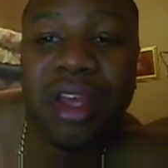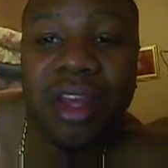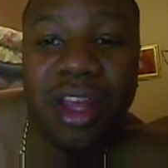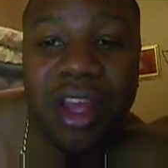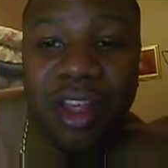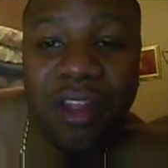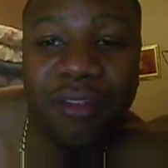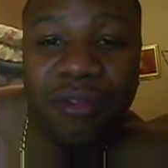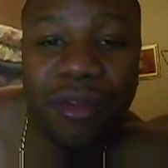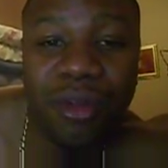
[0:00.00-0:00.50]

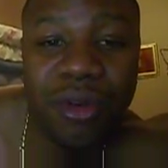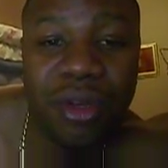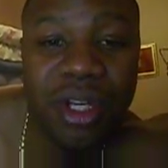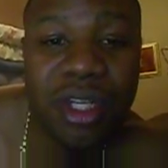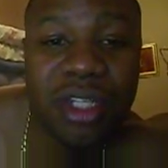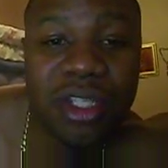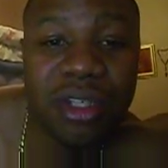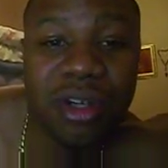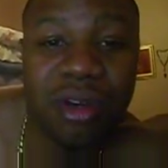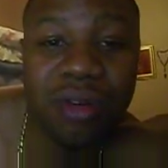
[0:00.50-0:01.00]
As Floyd
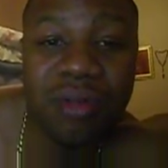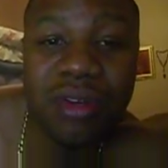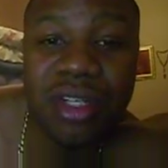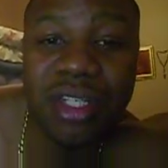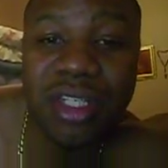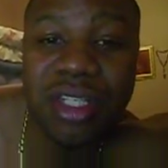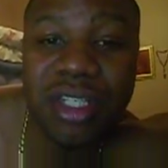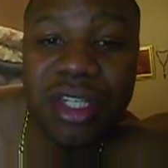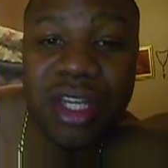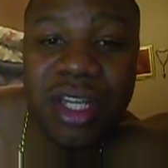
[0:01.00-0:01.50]
has
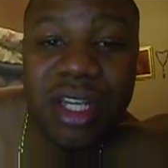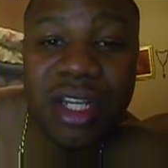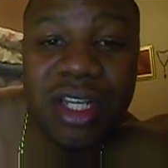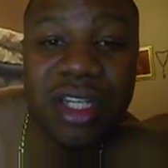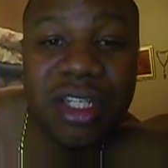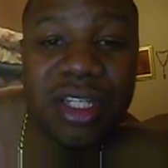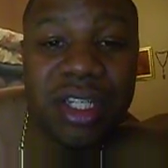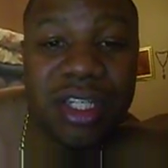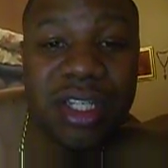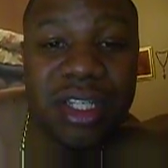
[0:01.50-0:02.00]
already stated,
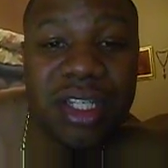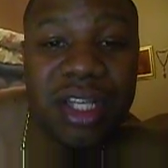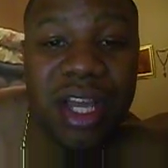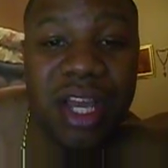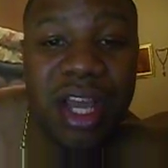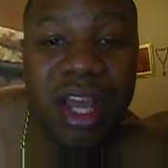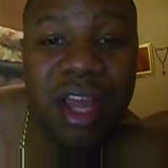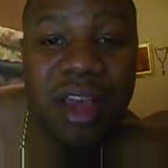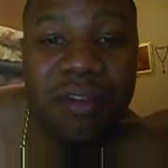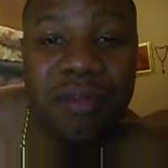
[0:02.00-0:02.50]
he does
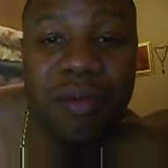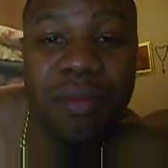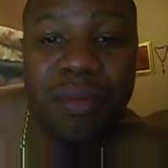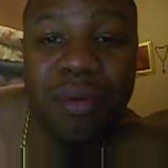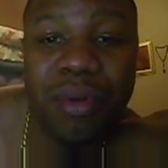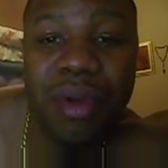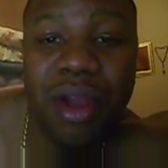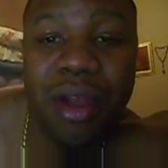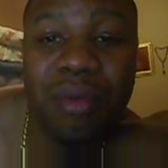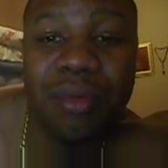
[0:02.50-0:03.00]
not have a
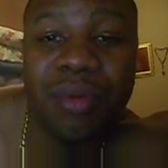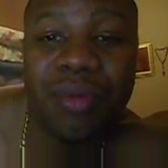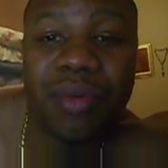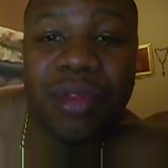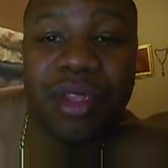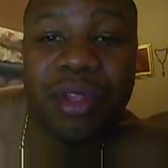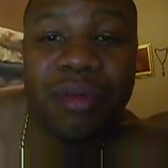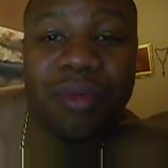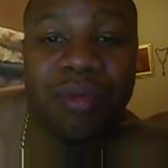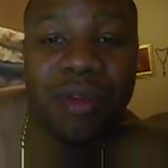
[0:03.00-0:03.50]
problem
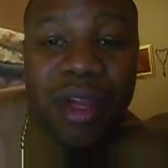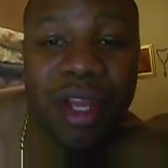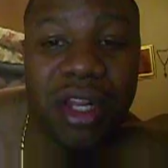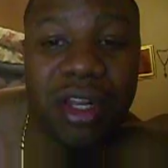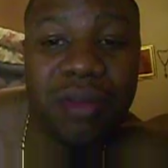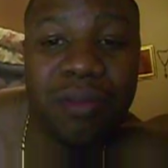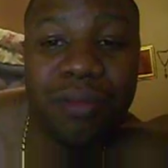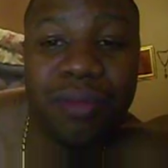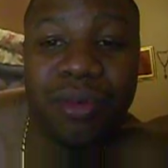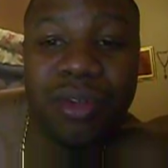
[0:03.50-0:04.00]
with the
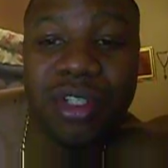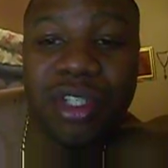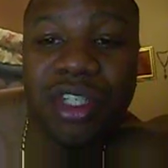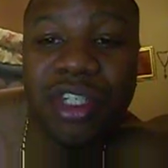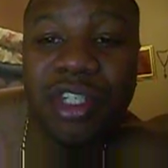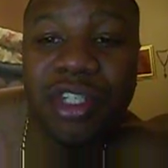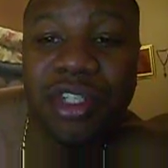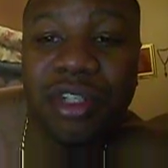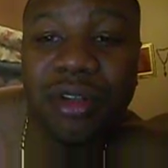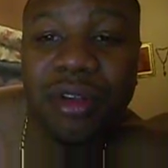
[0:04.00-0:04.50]
random
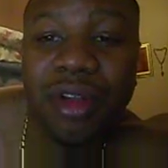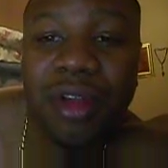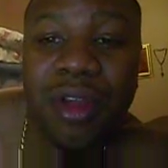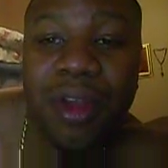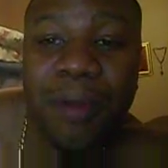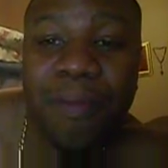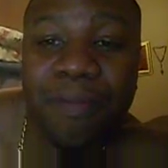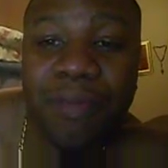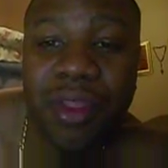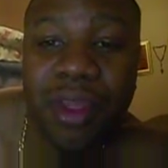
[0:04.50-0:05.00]
procedure
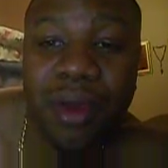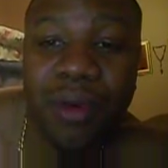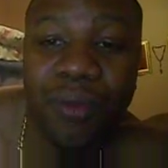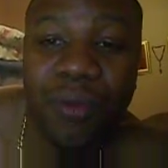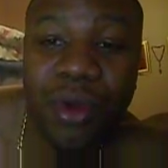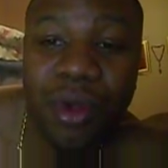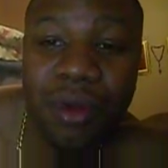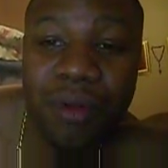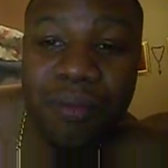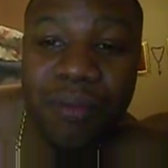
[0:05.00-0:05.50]
and
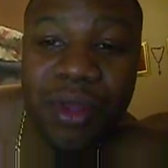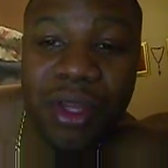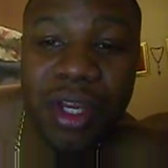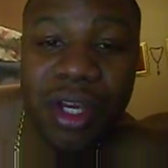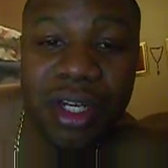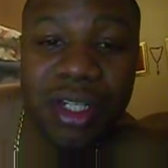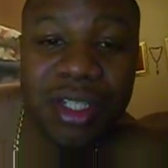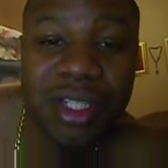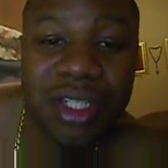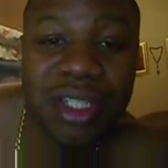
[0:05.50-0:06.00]
will be
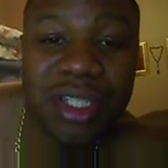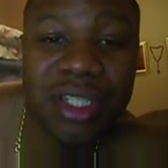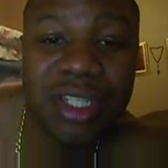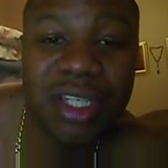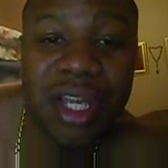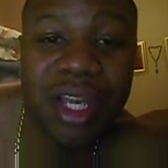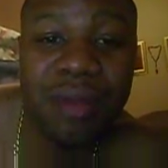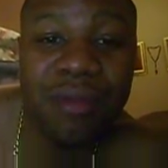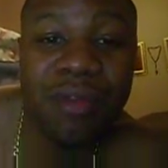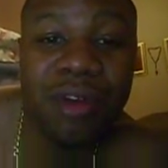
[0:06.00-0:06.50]
under the
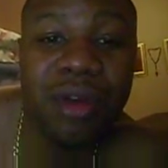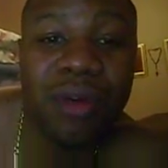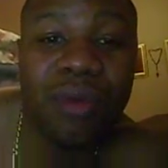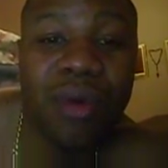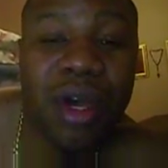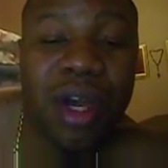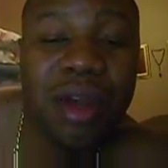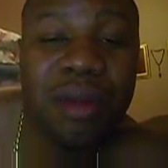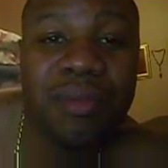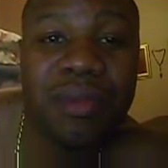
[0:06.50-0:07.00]
same
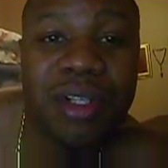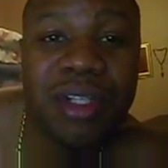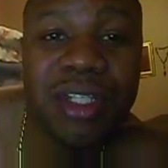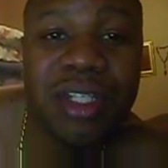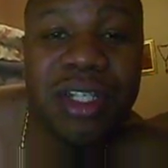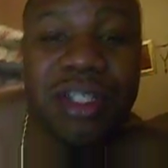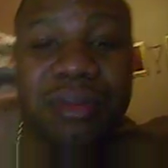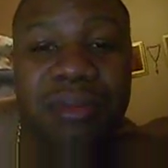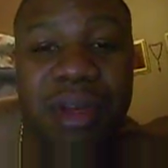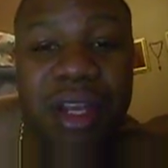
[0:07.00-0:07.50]
requirements
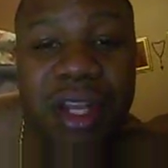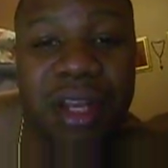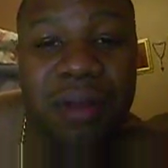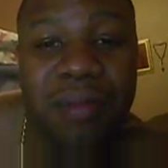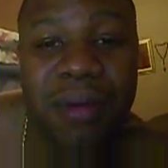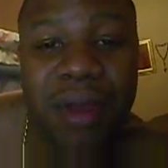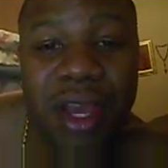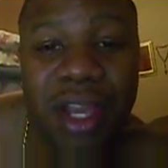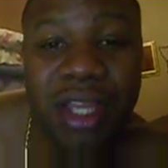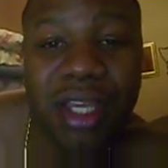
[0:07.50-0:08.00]
as Manny
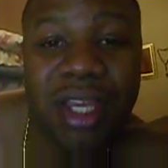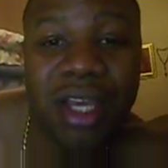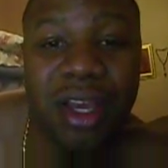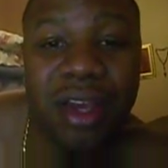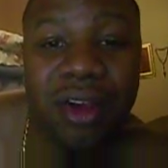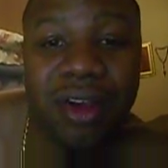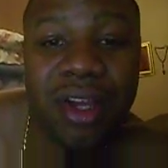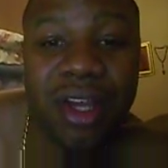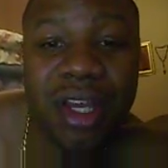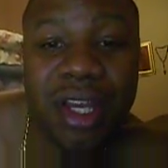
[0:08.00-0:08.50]

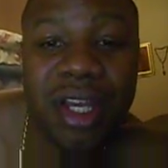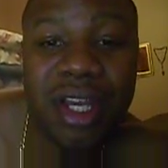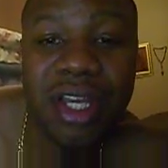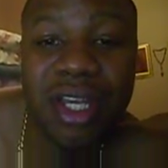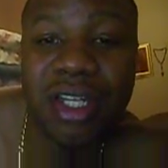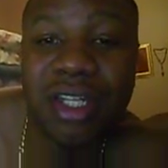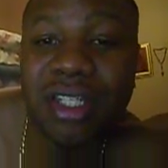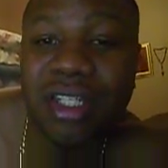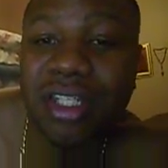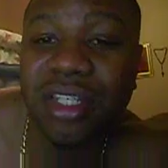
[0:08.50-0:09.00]
Pacquiao.
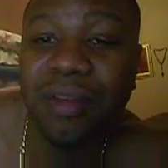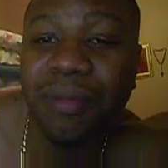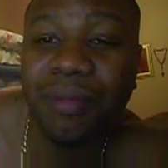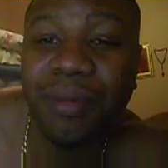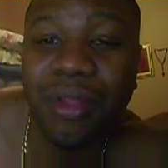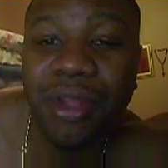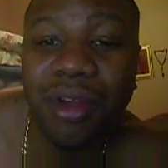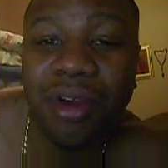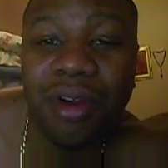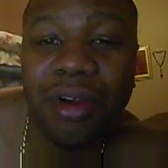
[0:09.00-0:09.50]
It is
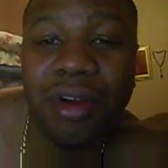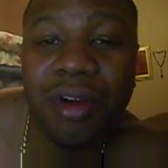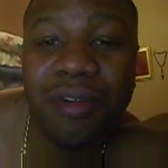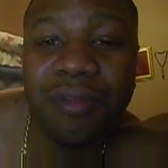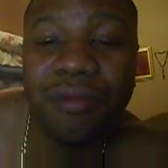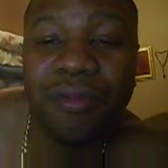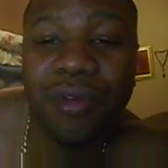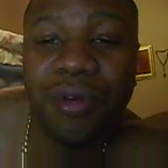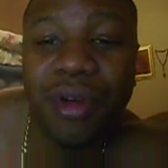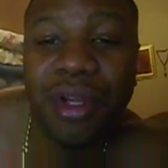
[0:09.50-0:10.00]
simply
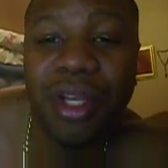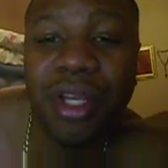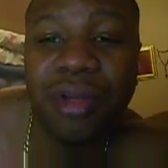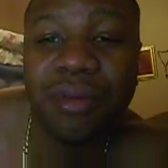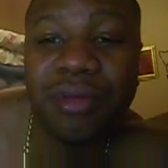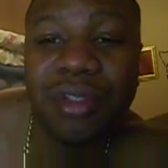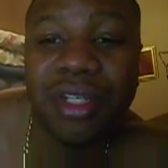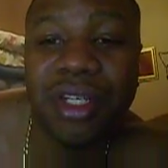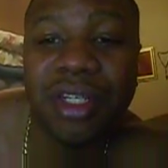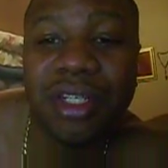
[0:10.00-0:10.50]
hard for
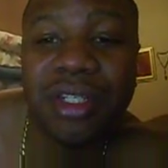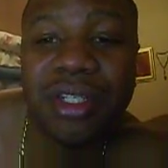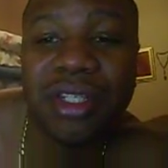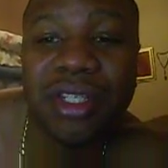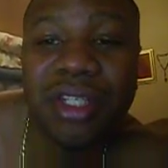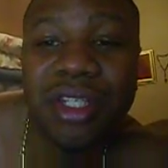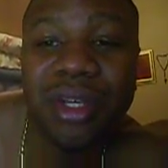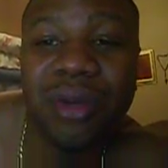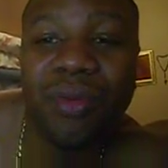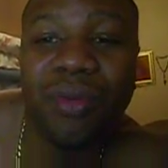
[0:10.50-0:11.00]
him to
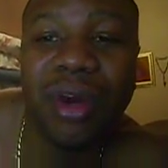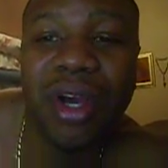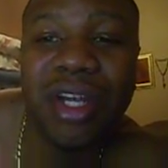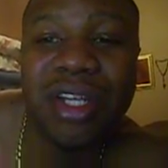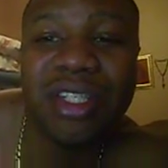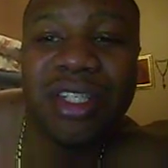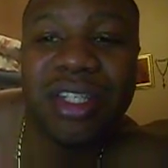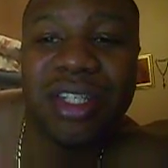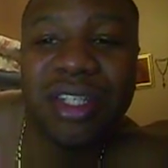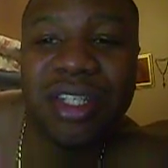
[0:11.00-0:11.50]
understand
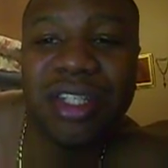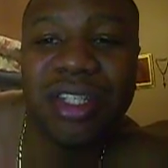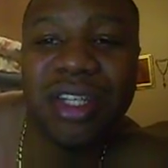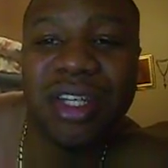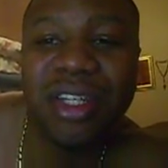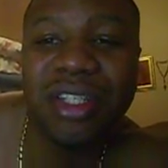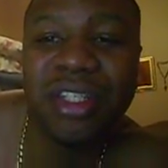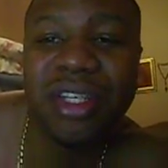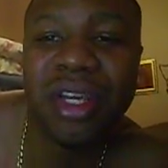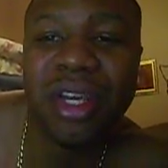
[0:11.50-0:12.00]
why there's
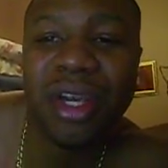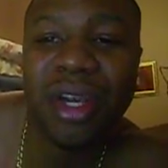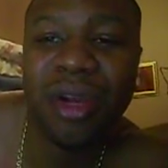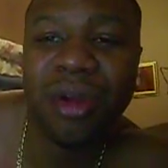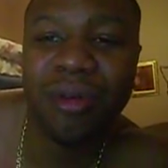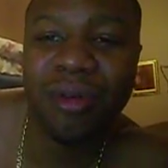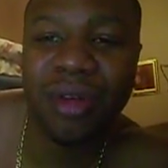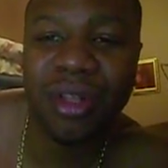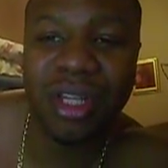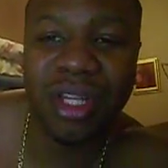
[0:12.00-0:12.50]
such
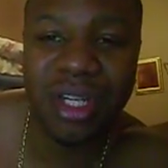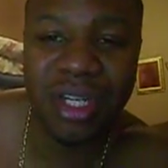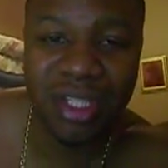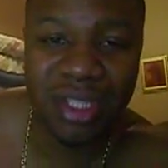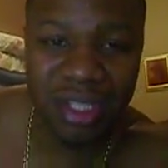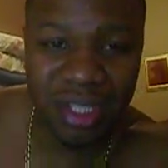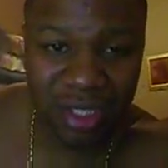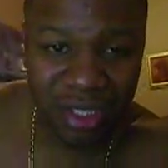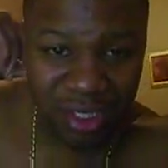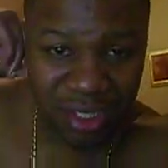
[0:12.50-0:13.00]

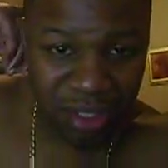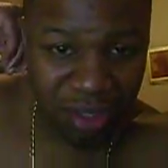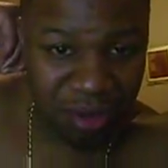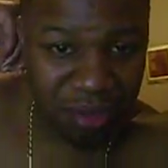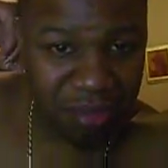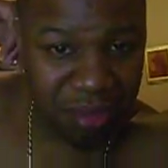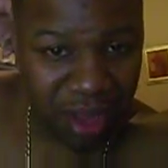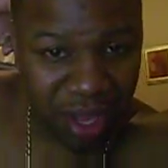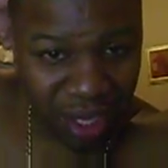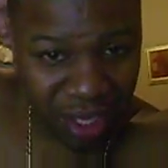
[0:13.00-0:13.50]
reluctance
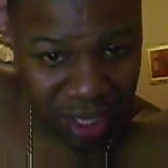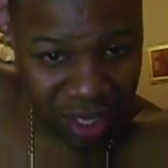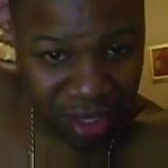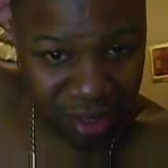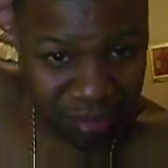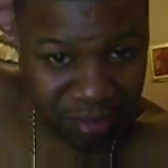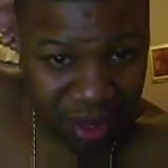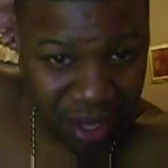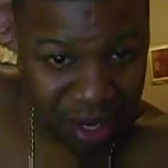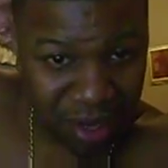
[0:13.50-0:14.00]
on
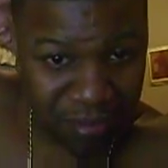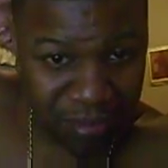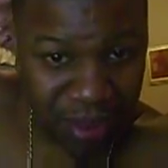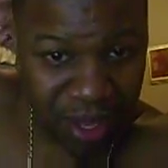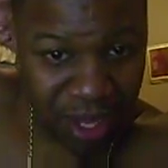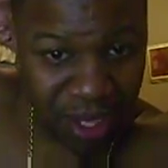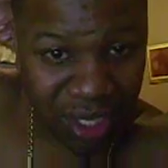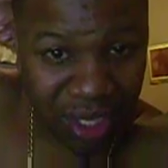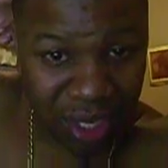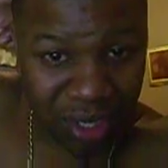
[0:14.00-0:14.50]
Manny
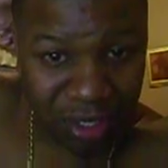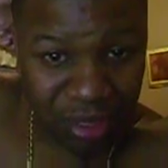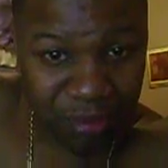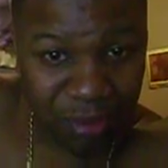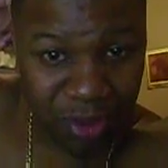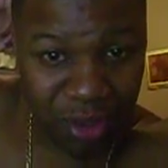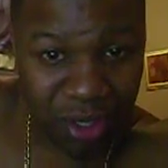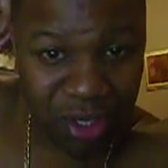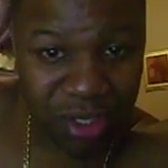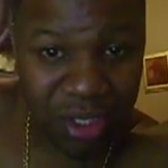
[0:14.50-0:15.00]
Pacquiao's
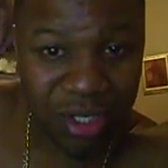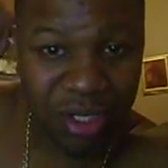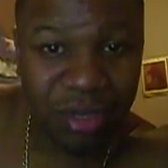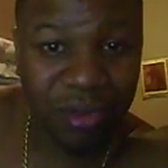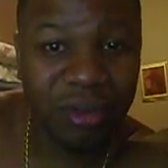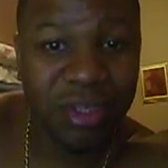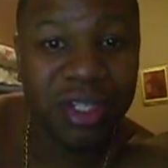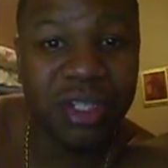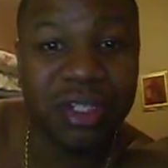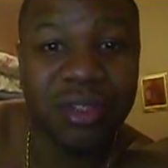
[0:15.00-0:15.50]
part to
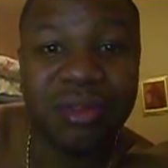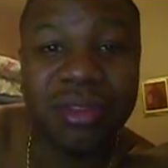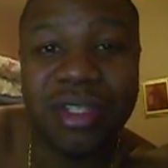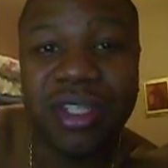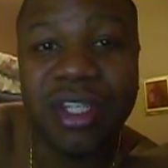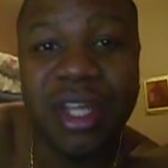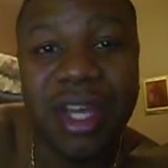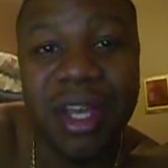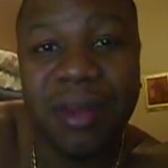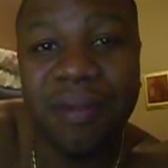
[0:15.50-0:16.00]
agree to do the
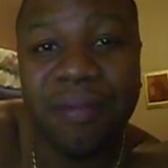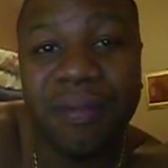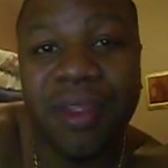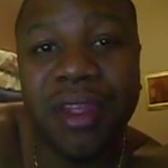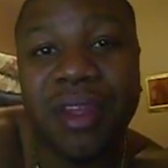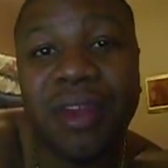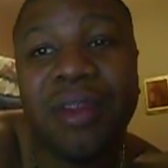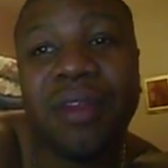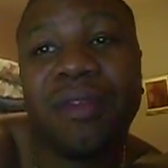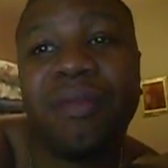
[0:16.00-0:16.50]
same.
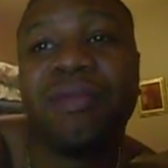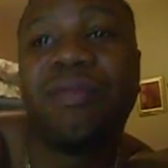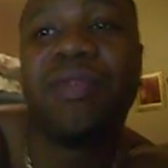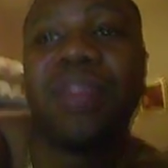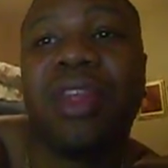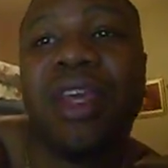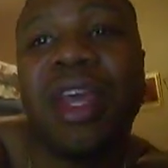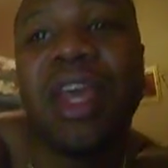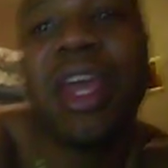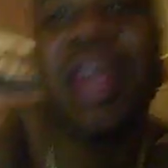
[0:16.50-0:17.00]

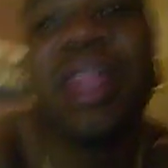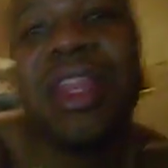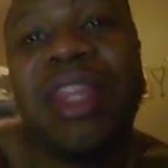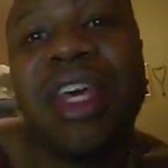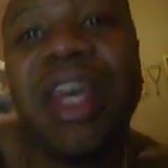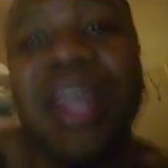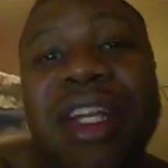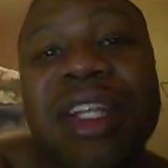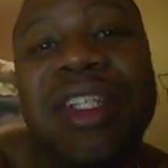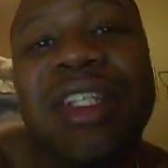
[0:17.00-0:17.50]
And
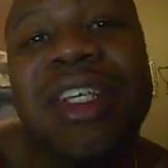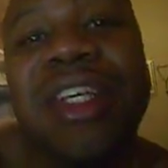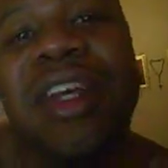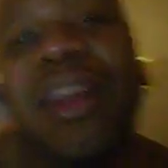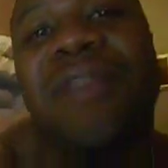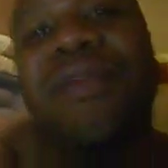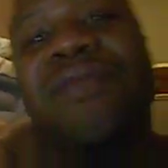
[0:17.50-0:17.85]
that is it.